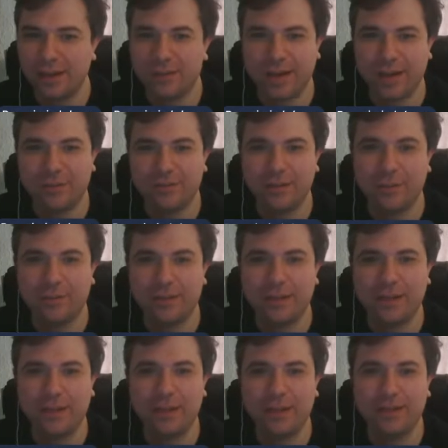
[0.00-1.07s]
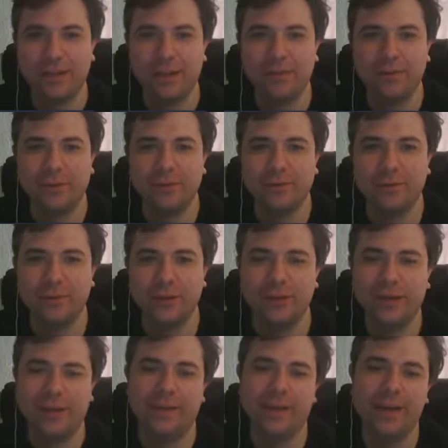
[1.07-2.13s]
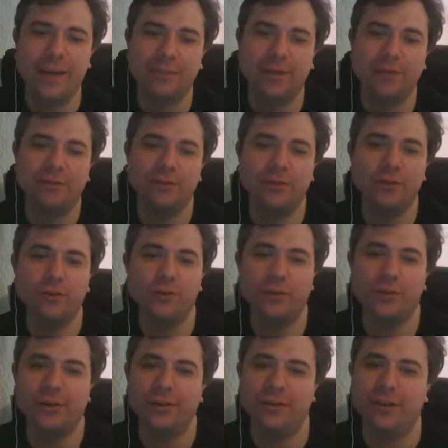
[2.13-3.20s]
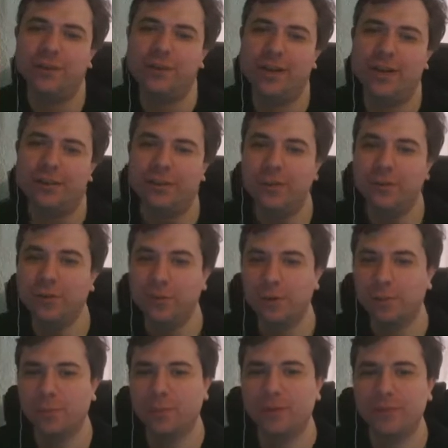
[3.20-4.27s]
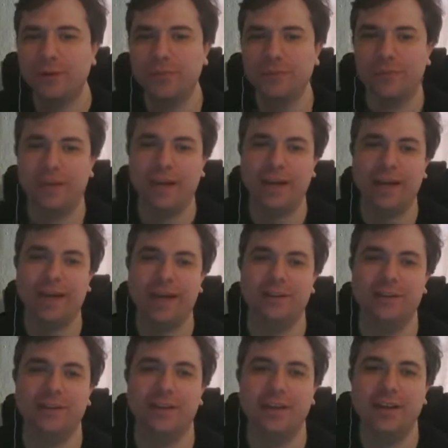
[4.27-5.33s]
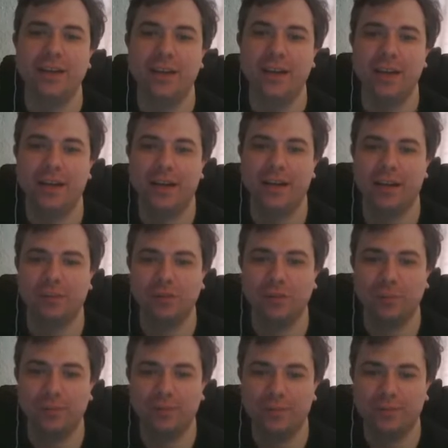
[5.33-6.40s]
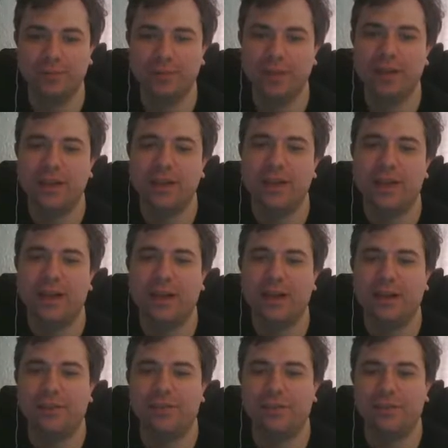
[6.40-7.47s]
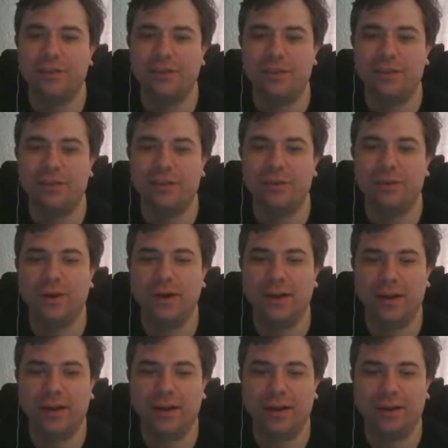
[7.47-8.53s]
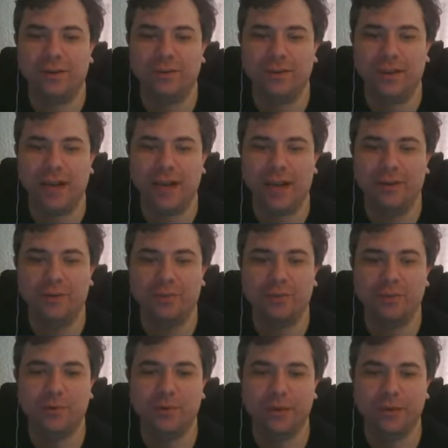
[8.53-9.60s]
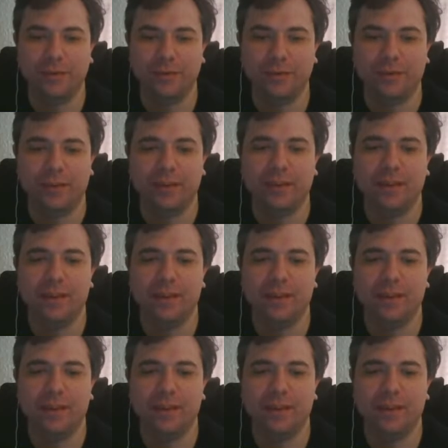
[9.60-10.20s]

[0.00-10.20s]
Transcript: Okay, so they were the core unit, and they came in two varieties. You had the Orc boys that had choppers, and you had the Arrow boys